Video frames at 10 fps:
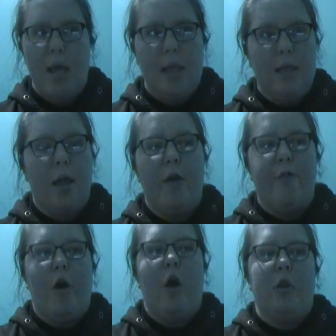I
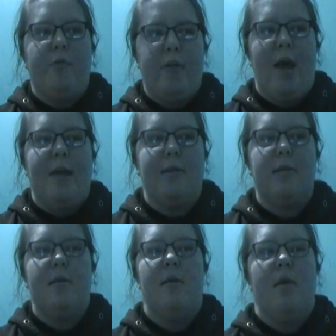love all of
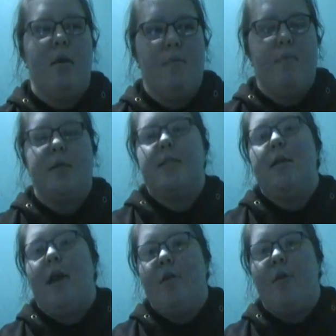that
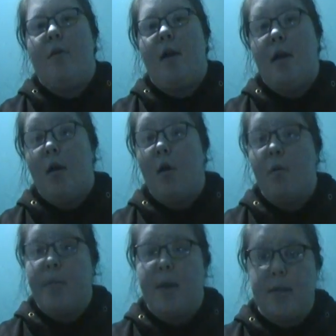mixed together, and it
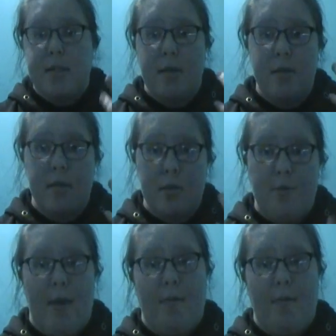all makes the